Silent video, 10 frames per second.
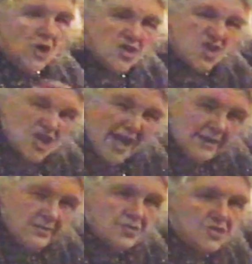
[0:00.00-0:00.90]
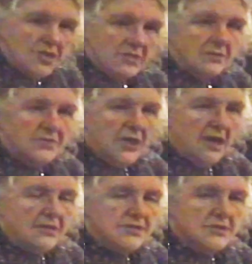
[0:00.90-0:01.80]
not challenging them
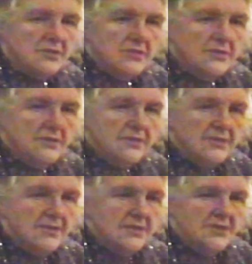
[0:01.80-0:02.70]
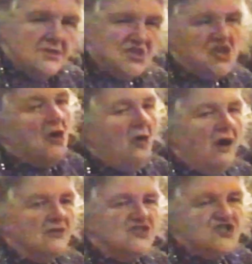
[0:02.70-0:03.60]
yet to go
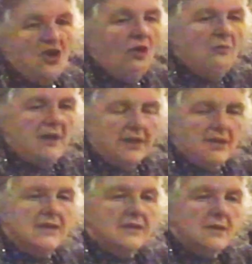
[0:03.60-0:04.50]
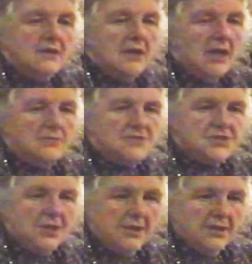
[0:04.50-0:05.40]
on, show me. I'm
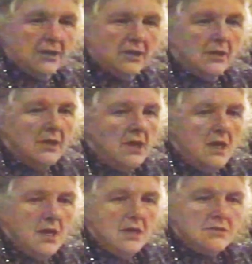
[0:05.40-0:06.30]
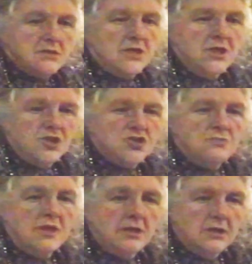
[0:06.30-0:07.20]
saying,
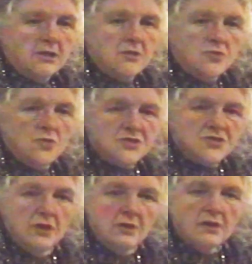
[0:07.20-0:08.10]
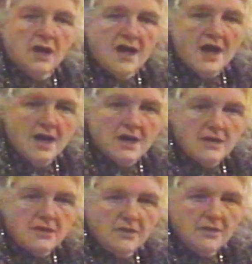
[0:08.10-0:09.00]
teach me, who was not there,
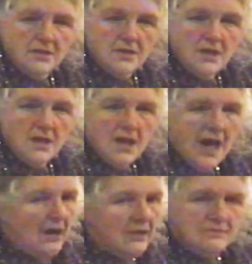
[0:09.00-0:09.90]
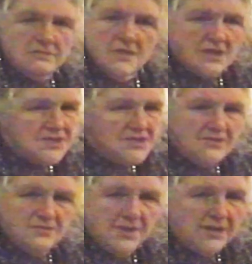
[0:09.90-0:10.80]
how it
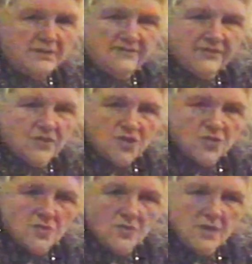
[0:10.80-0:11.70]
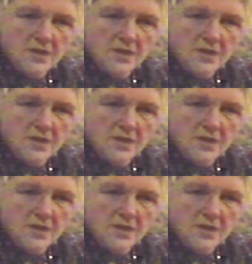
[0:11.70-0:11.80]
must have been for you.